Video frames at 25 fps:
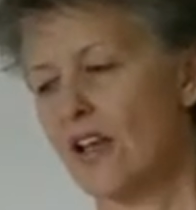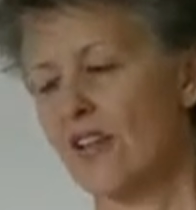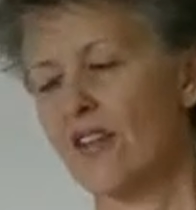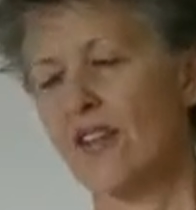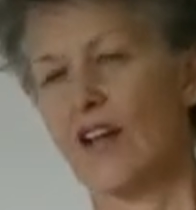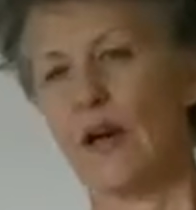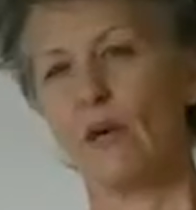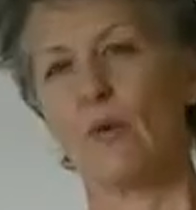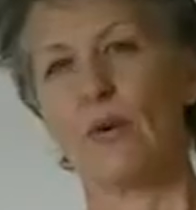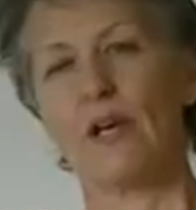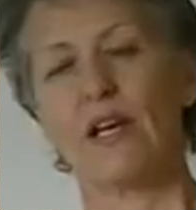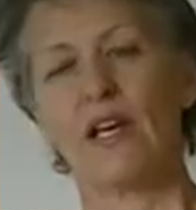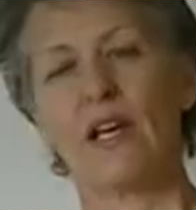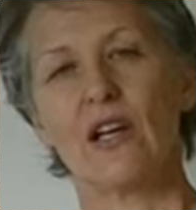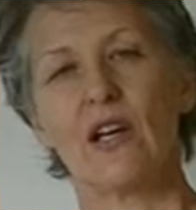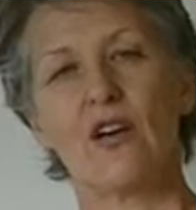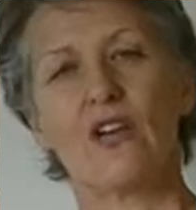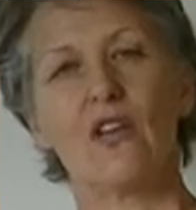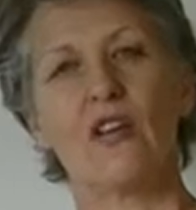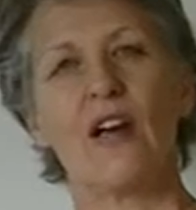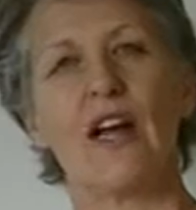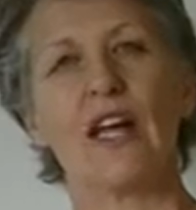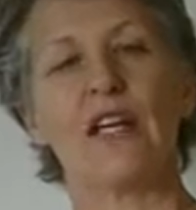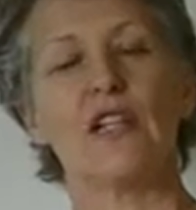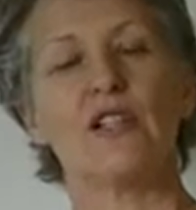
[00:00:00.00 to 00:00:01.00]
that we can
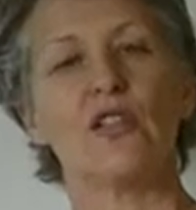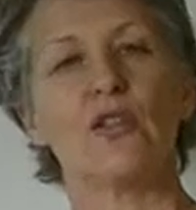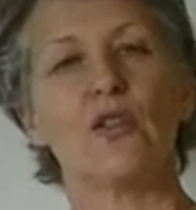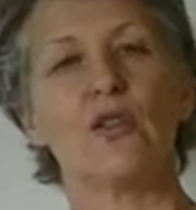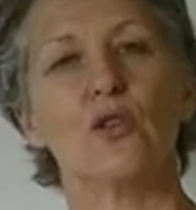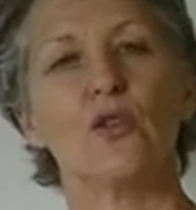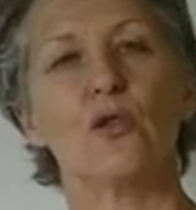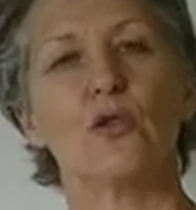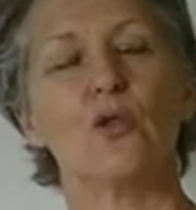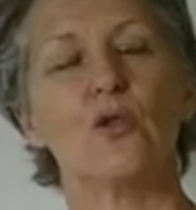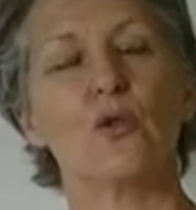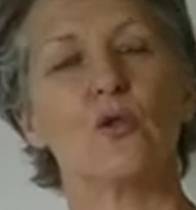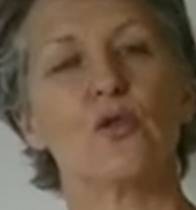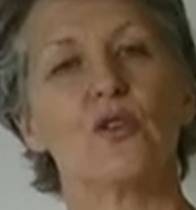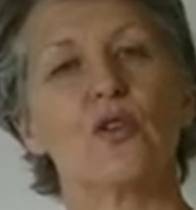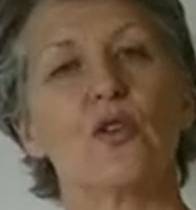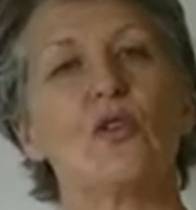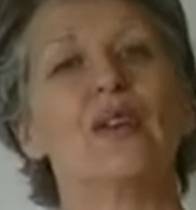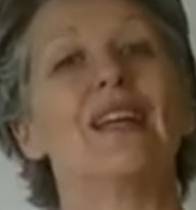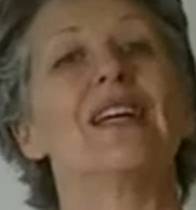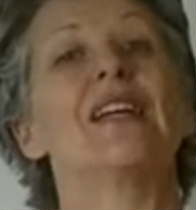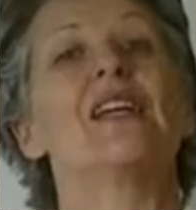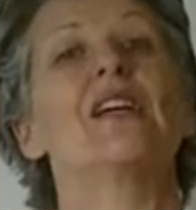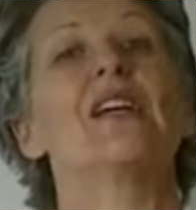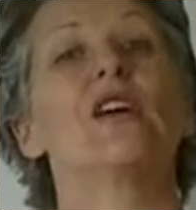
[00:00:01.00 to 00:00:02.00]
create to also
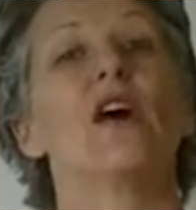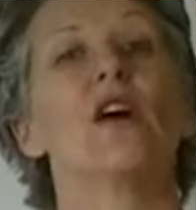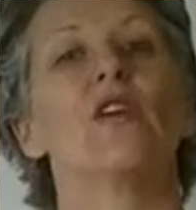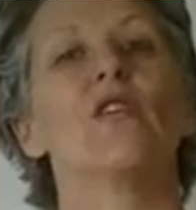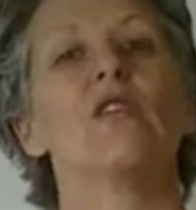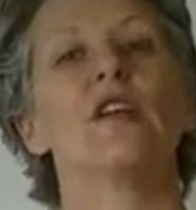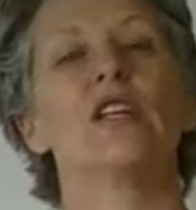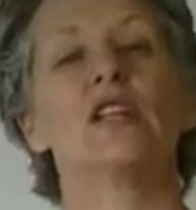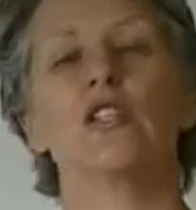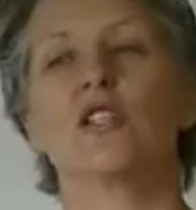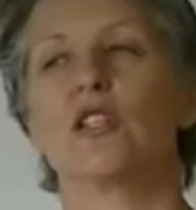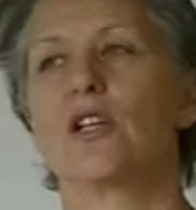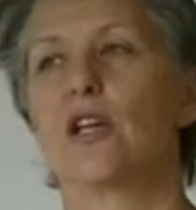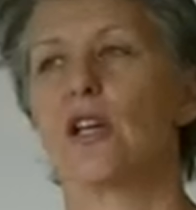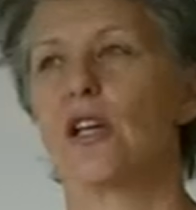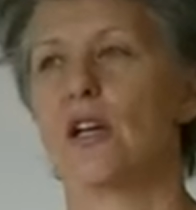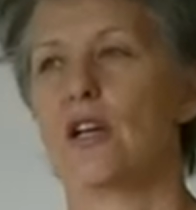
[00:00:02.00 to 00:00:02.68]
encourage